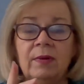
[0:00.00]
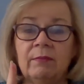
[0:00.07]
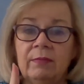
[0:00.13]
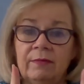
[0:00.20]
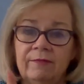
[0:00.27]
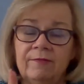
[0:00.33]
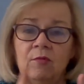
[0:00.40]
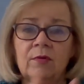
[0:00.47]
But
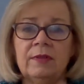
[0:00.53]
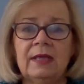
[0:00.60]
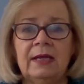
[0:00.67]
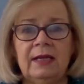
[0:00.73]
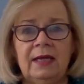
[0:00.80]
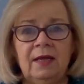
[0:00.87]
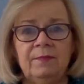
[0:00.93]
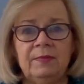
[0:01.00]
before
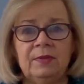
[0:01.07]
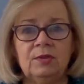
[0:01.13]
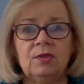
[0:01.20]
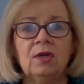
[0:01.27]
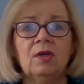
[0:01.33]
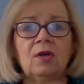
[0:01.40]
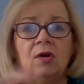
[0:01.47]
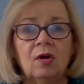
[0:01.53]
that happened,
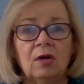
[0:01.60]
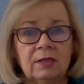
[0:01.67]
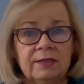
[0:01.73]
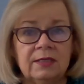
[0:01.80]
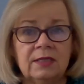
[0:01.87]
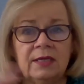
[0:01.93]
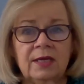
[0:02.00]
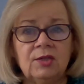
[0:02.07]
our
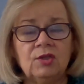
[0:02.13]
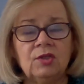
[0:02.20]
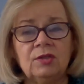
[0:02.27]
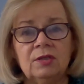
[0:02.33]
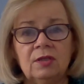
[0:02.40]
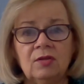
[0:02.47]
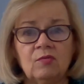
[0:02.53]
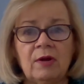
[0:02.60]
listing agent
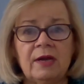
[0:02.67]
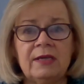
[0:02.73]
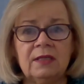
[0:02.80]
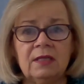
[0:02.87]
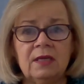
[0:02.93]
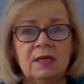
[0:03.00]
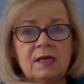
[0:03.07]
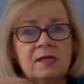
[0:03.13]
did the right
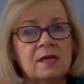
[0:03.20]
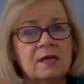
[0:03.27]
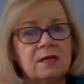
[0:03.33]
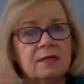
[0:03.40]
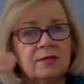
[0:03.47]
thing,